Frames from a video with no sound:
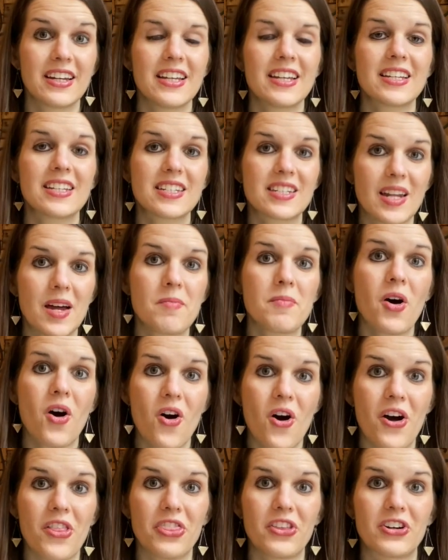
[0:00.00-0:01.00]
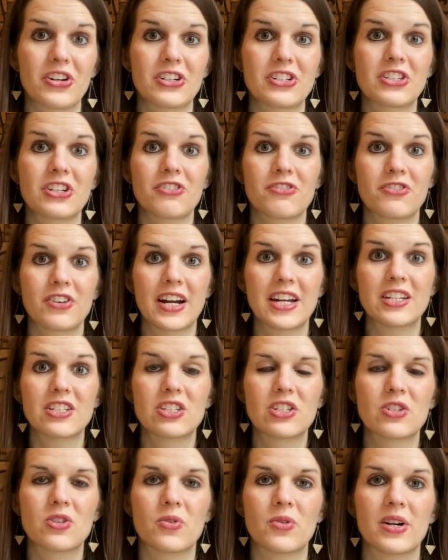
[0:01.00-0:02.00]
Some authors write
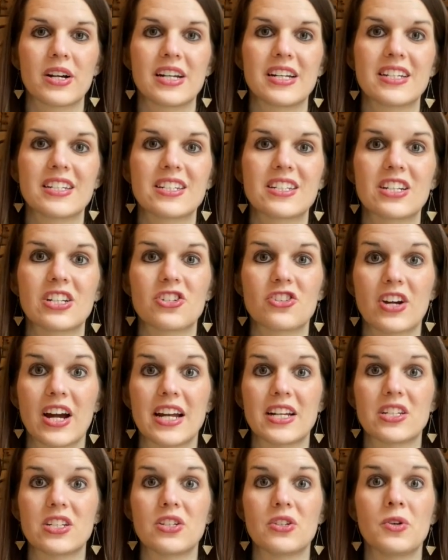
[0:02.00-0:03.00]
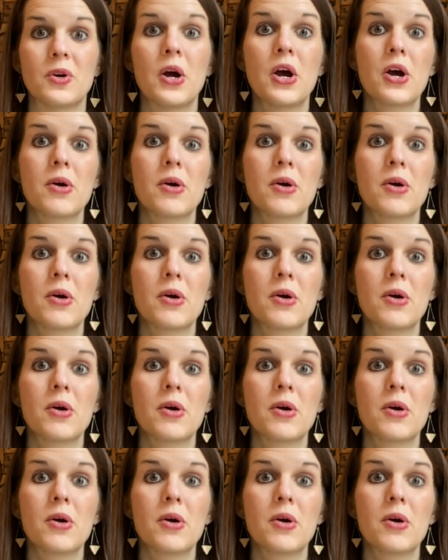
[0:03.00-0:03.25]
stories to try to